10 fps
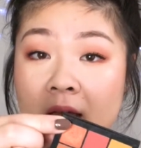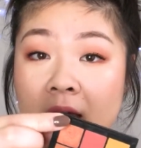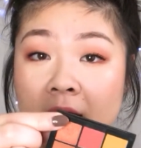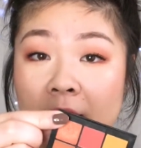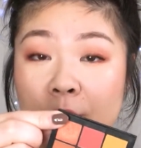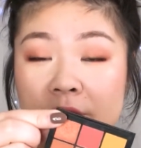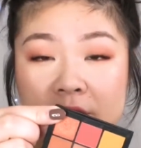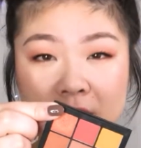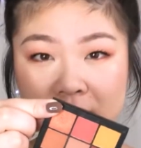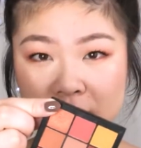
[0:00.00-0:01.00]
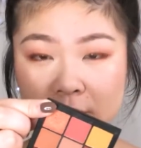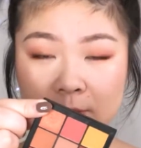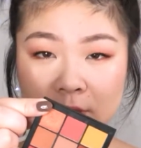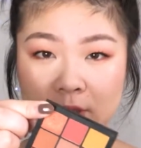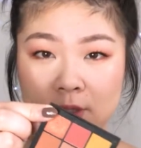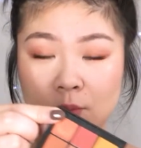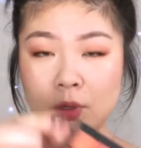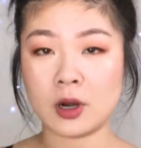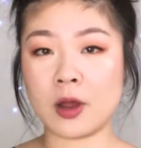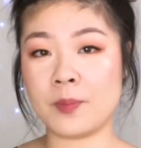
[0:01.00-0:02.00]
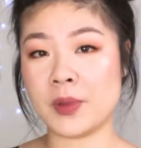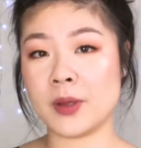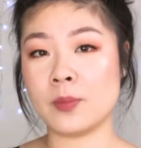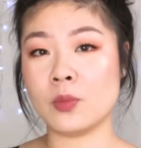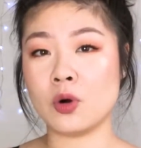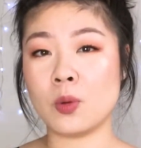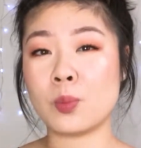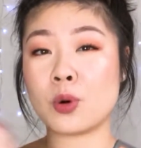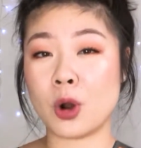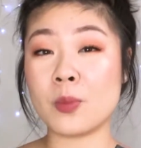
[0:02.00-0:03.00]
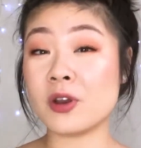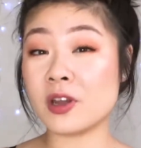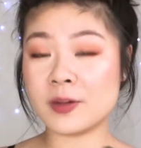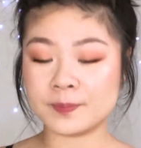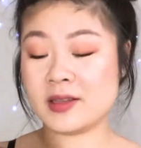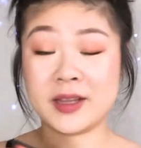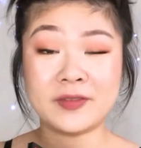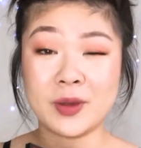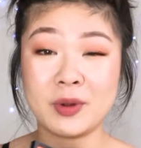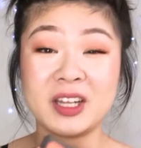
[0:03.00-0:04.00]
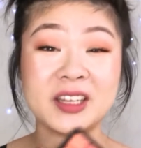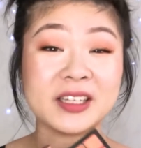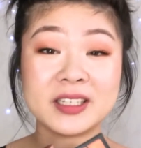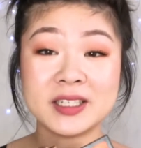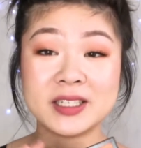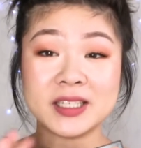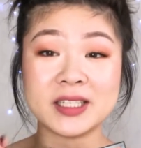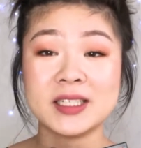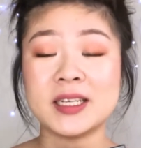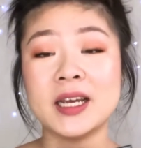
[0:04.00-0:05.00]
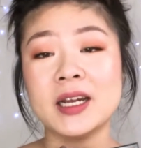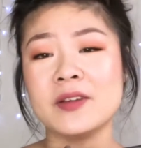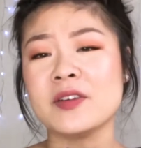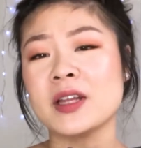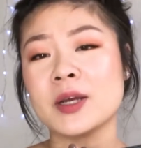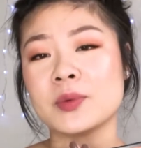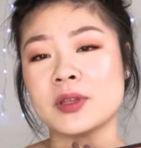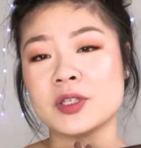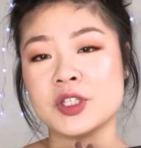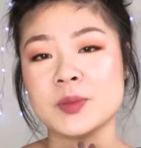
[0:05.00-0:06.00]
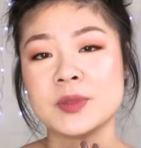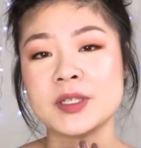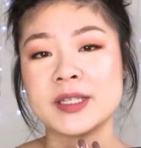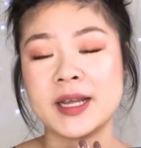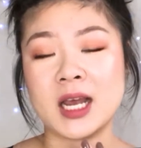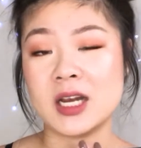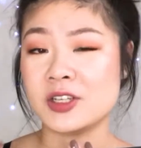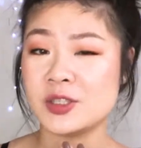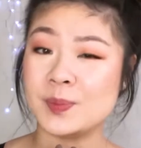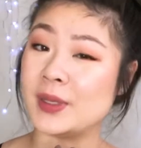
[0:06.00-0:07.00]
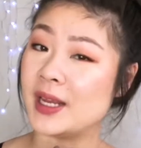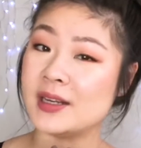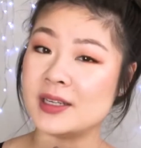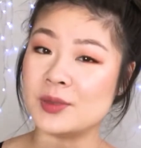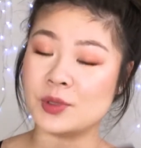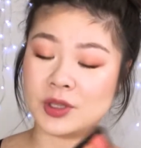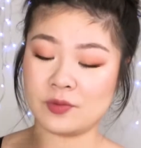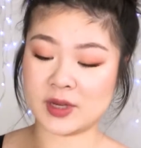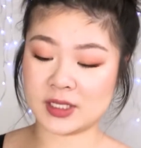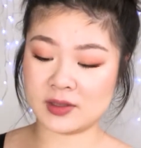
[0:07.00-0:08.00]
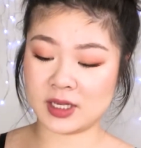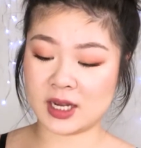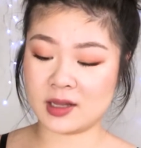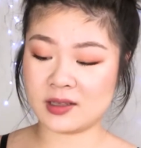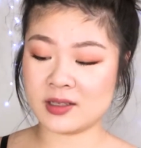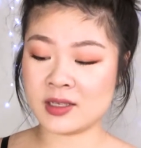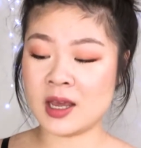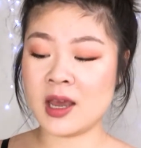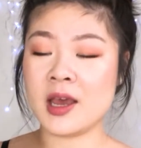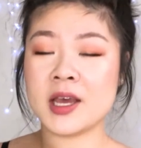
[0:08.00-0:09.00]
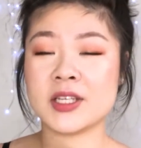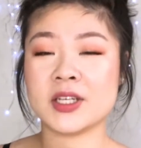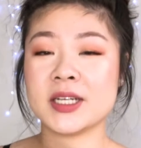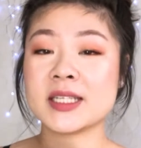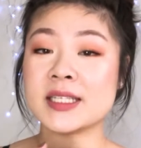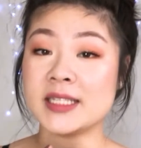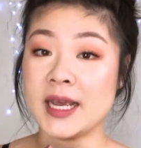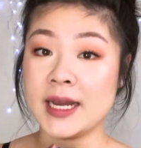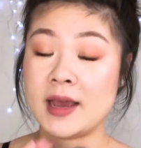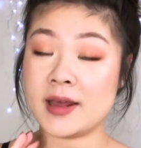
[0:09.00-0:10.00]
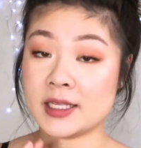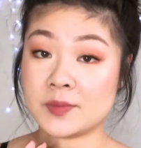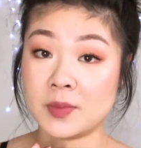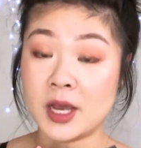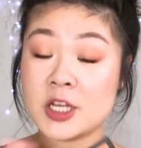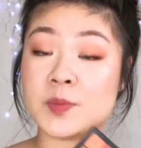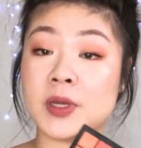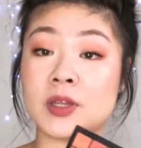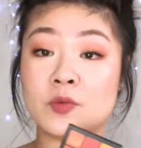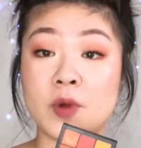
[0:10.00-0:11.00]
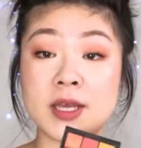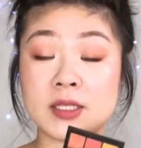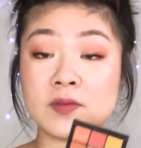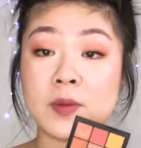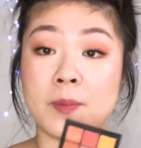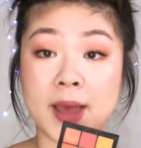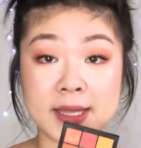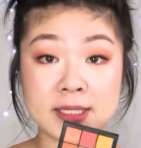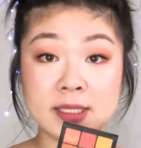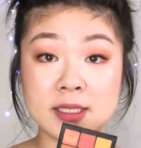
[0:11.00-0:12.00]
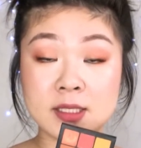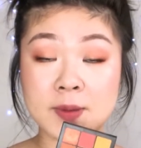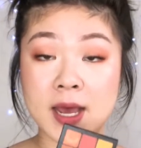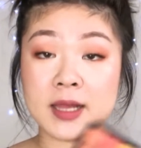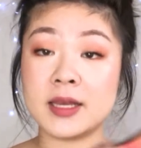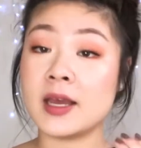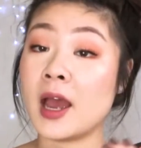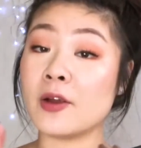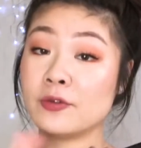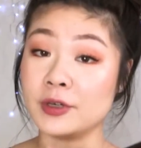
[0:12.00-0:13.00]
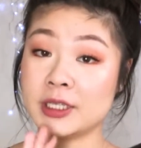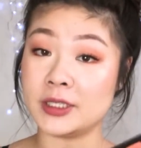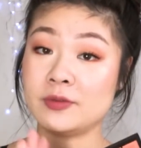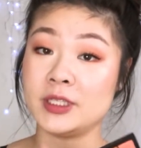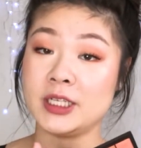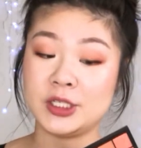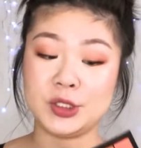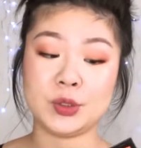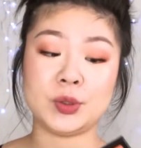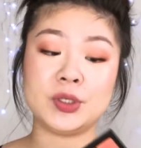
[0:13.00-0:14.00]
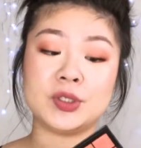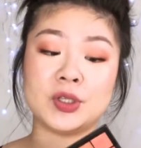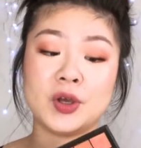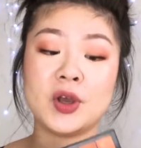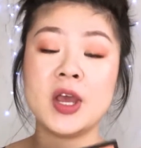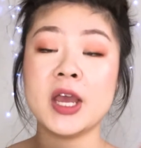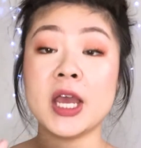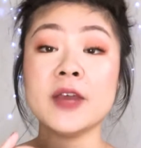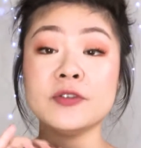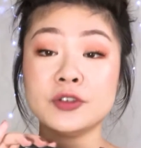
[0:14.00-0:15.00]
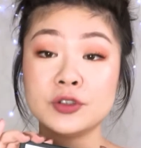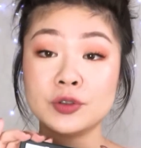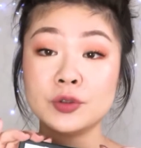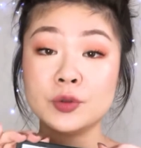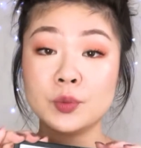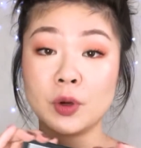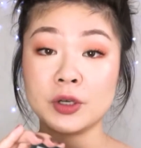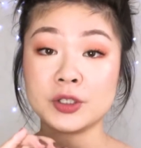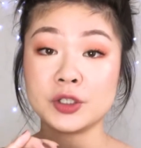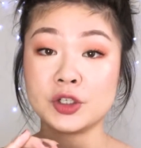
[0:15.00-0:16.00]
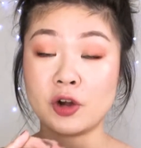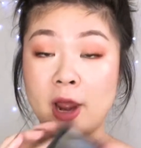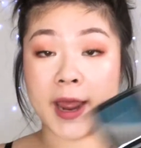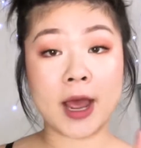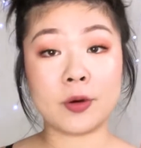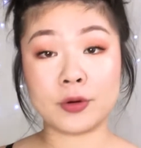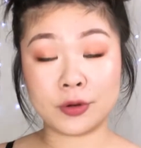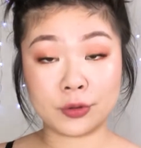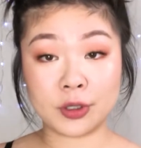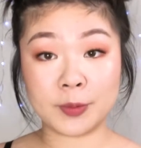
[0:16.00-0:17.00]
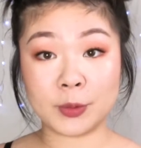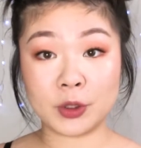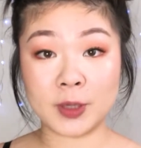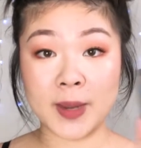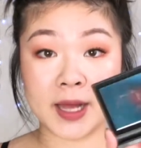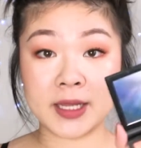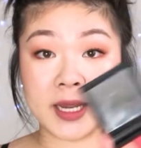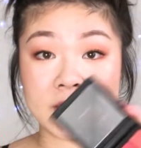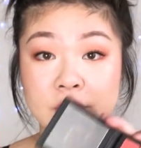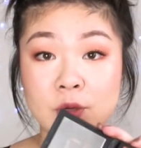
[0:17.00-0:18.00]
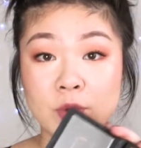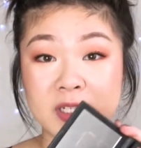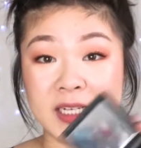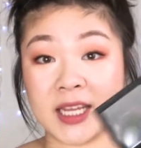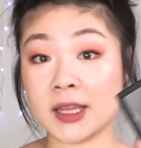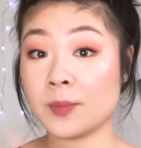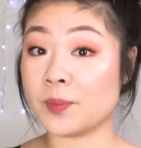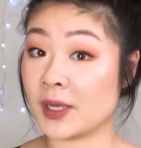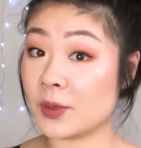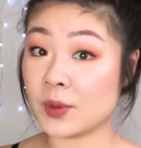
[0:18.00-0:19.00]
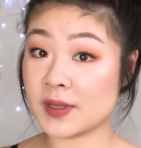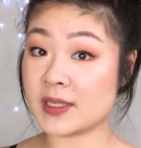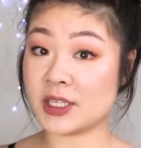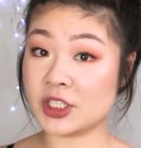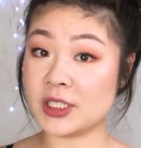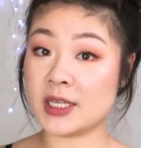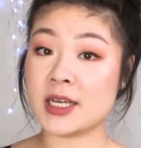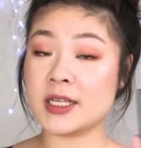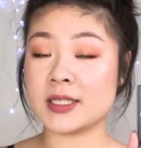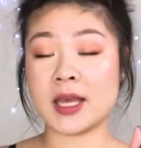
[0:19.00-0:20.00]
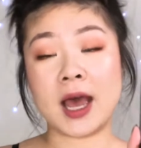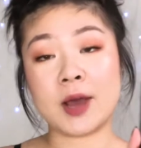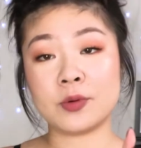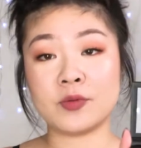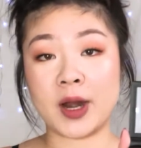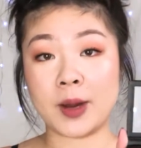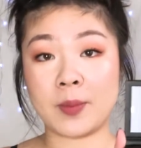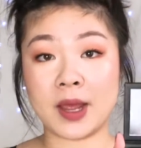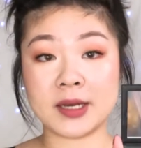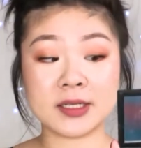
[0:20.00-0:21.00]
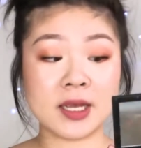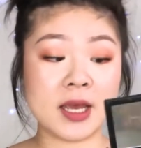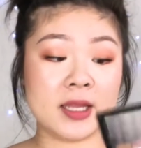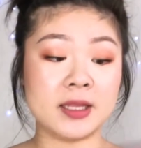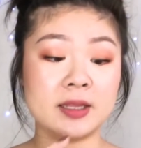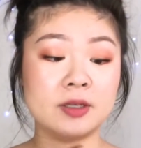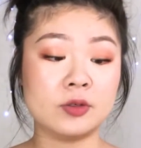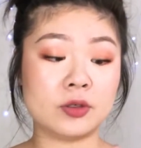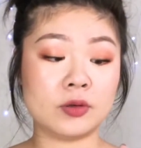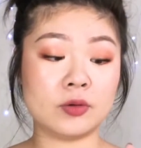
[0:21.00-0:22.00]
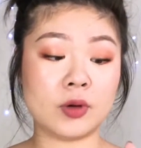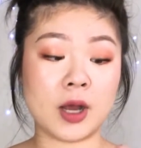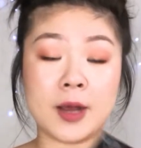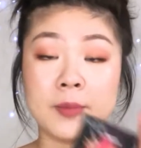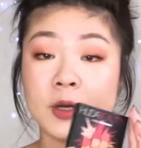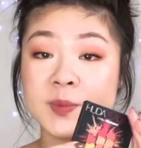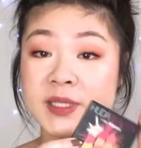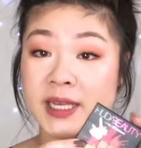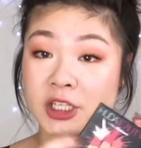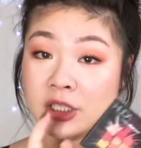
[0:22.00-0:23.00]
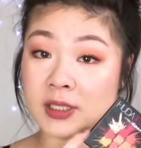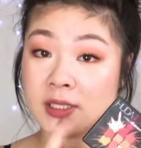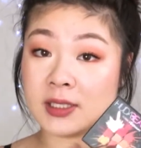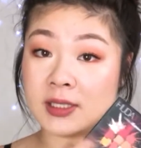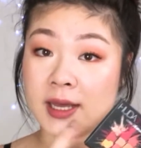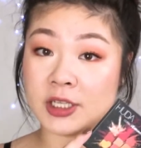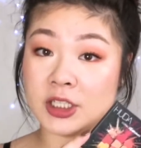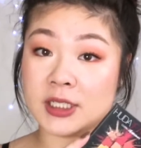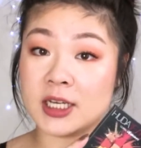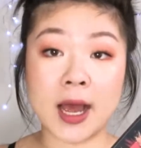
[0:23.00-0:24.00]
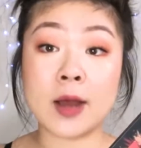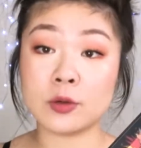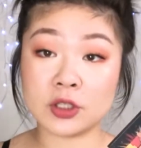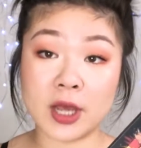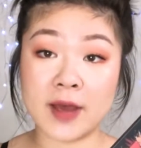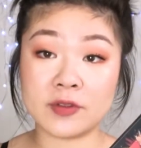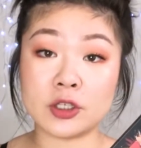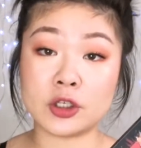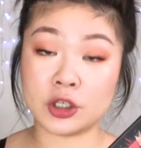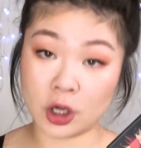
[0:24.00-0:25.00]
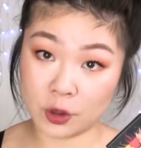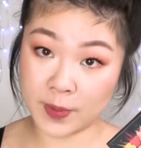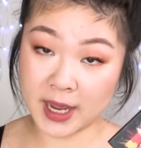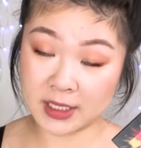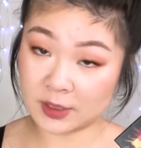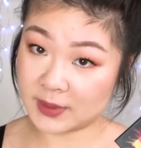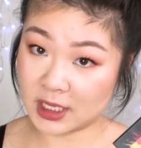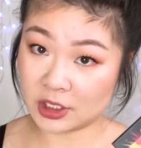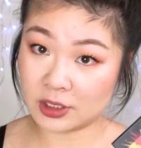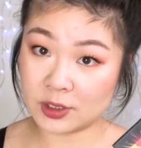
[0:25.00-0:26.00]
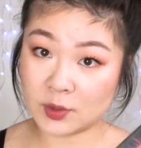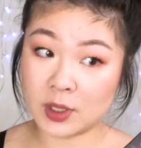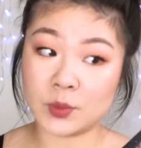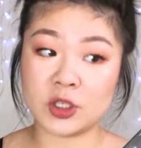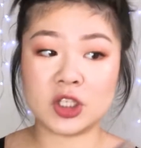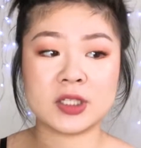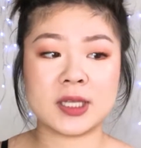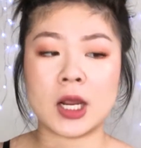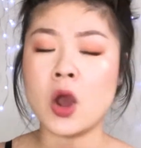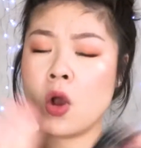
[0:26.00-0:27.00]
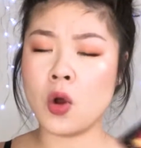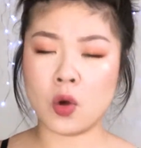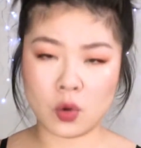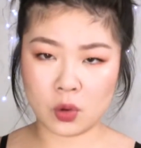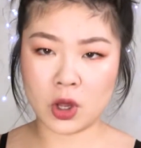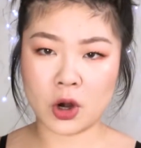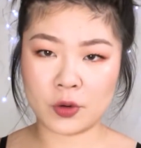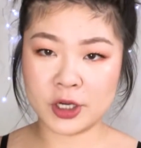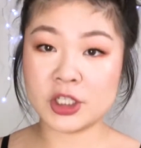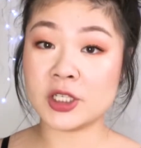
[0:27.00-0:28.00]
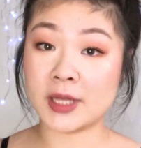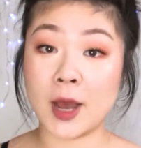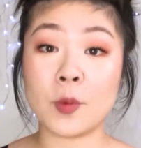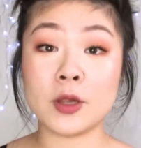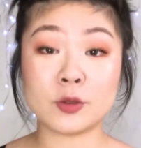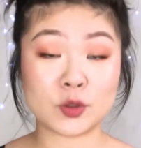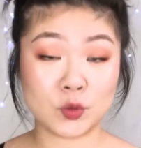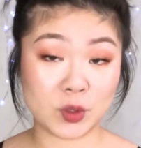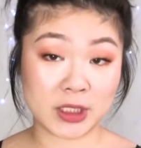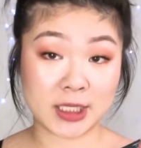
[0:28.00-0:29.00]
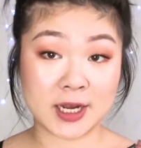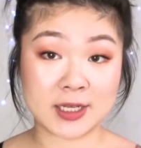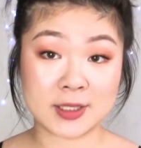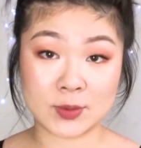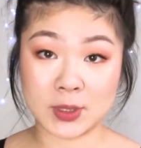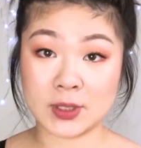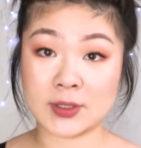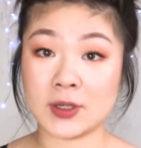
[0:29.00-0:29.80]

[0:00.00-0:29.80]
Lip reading: I wish that the shimmers were a bit more prominent. If they were glitters instead, I feel like with the shimmers, they kind of just blend in with the rest of the colors. So it doesn't stand out as much, but the rest of the mattes in this palette, I really, really enjoy. So if you do want to try out a HUDA beauty palette and don't want to get the big ones that she does, I would recommend the little obsessions that she does. I also have the topaz obsessions one, which is like all orange, and that one looks really nice as well.